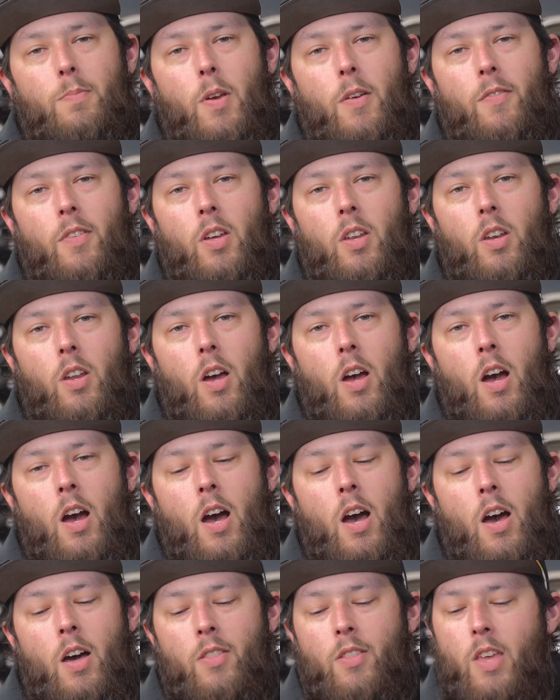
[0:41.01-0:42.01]
pivot
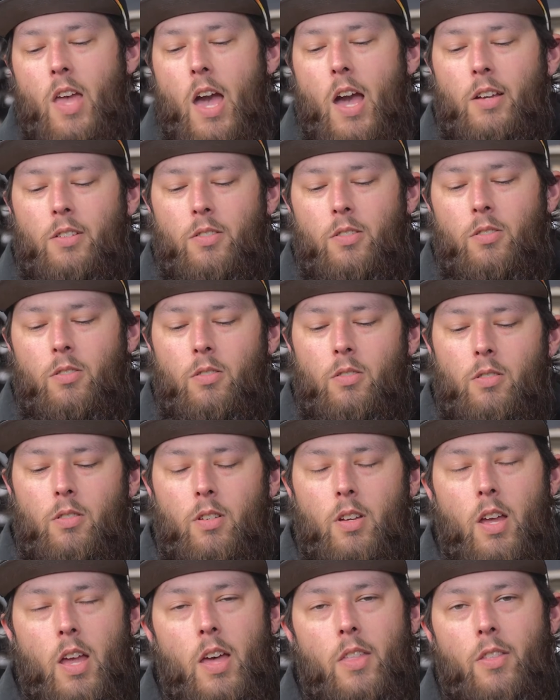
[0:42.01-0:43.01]
on the axle
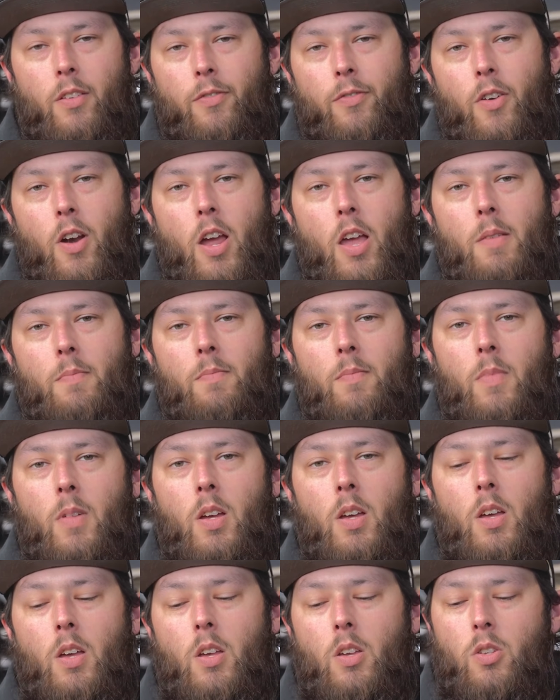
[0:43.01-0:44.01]
and the frame,
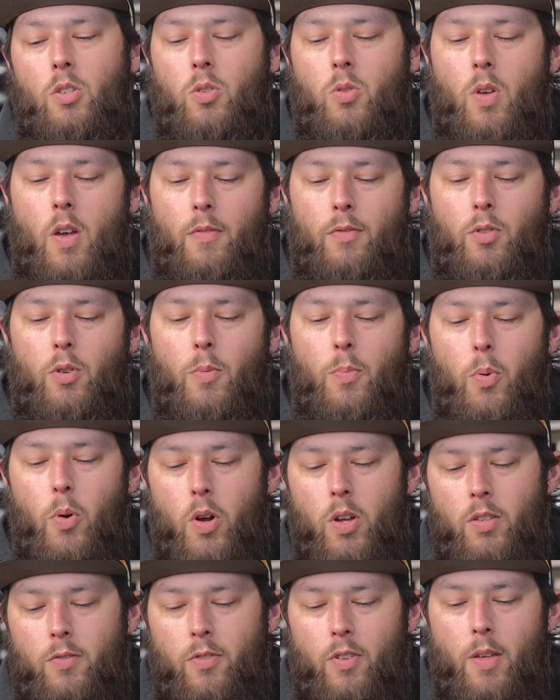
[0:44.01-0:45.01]
so you have 2
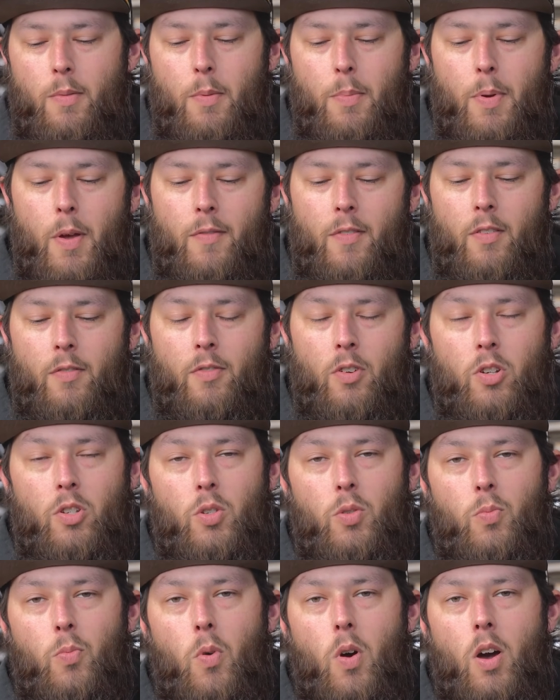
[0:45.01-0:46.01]
points for them to pivot
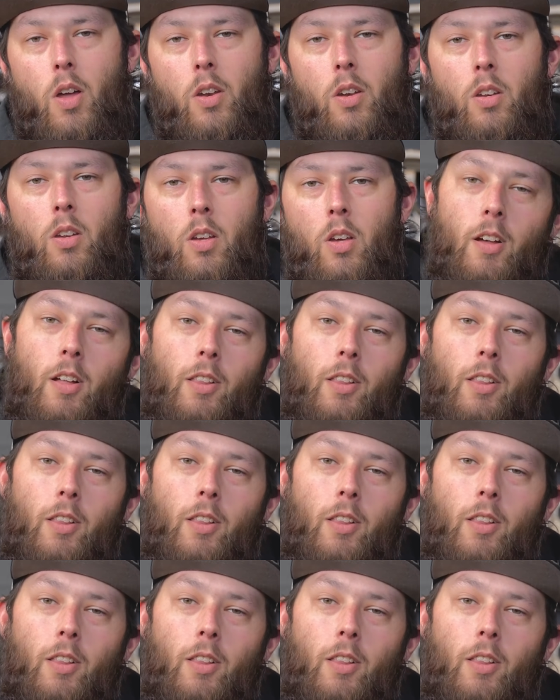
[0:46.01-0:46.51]
versus one.